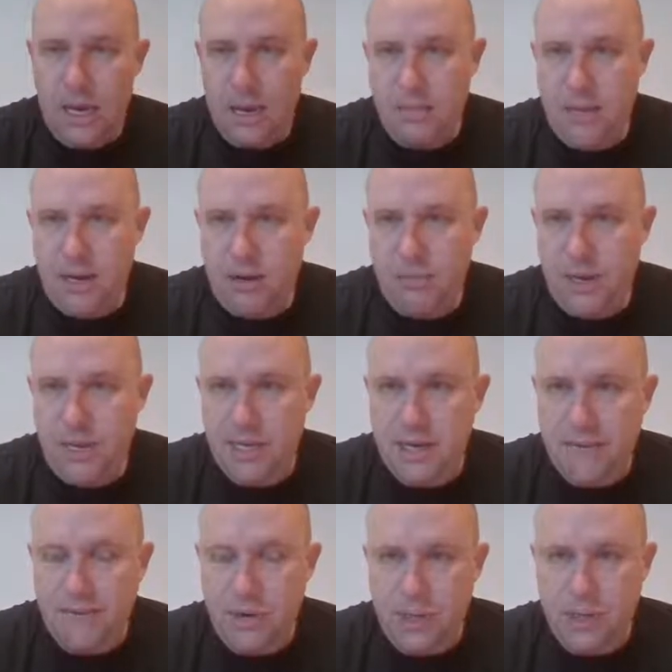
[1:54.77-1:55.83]
Now I'll pick a
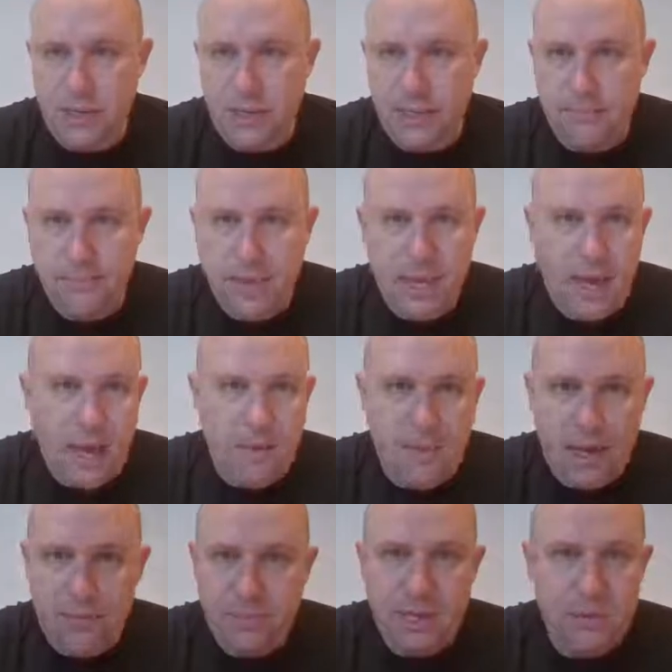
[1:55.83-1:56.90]
different color.
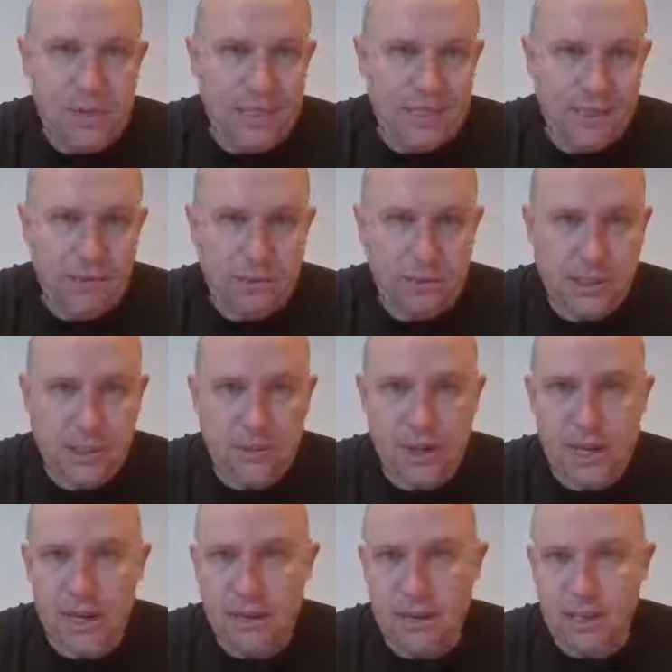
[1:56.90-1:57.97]
I've noticed also
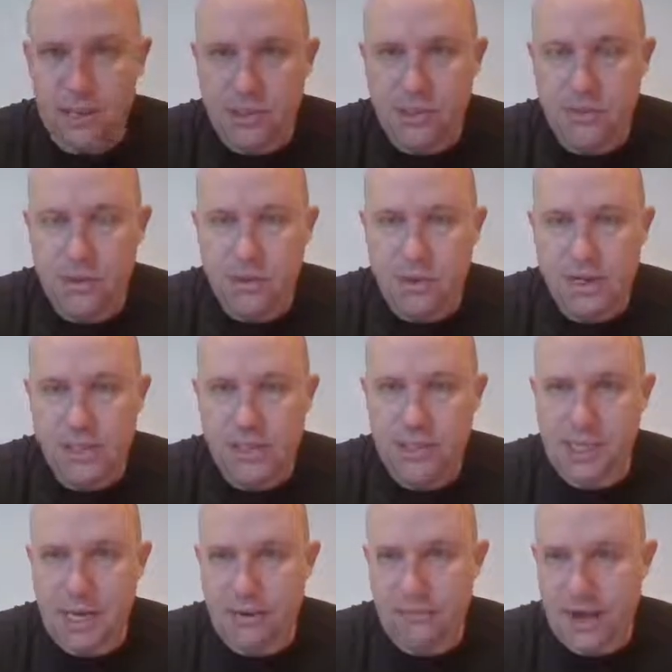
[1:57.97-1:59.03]
here there's two equations
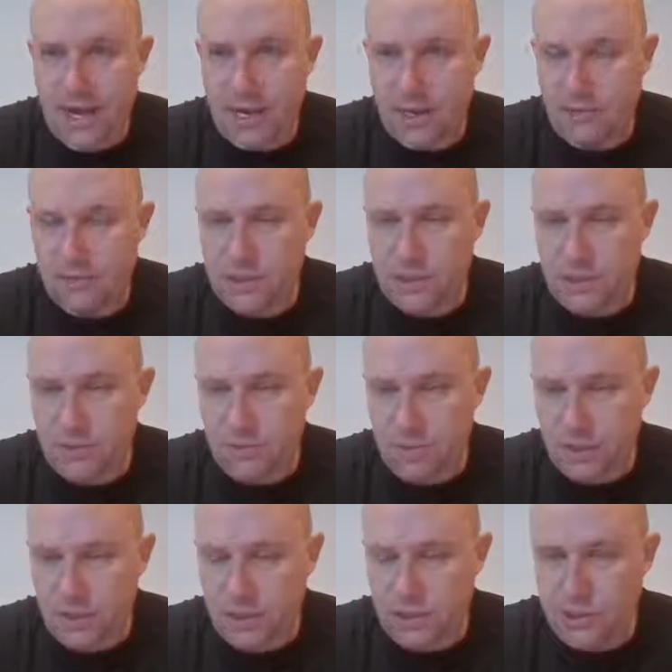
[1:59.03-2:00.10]
that have negative slope
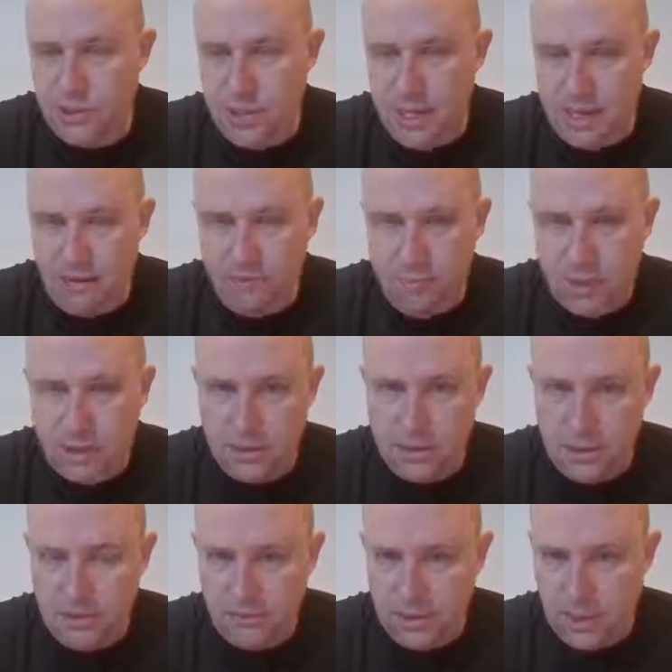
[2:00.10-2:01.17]
and two that have
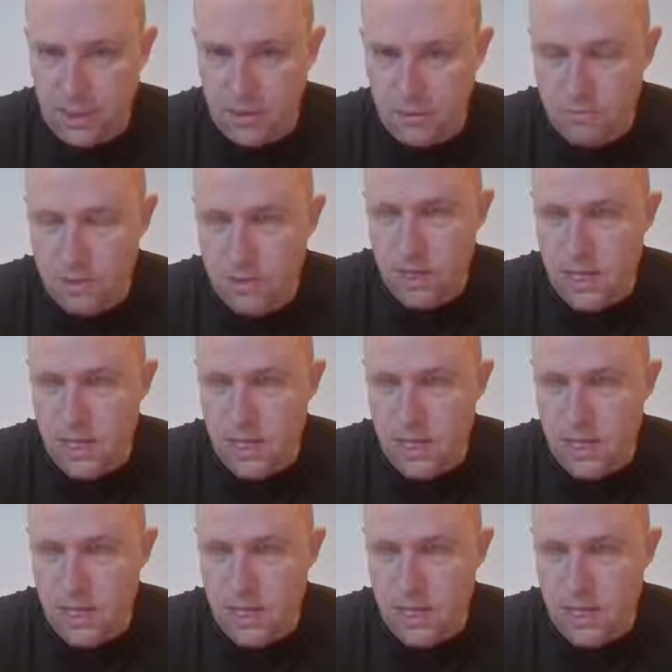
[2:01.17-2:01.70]
positive slope.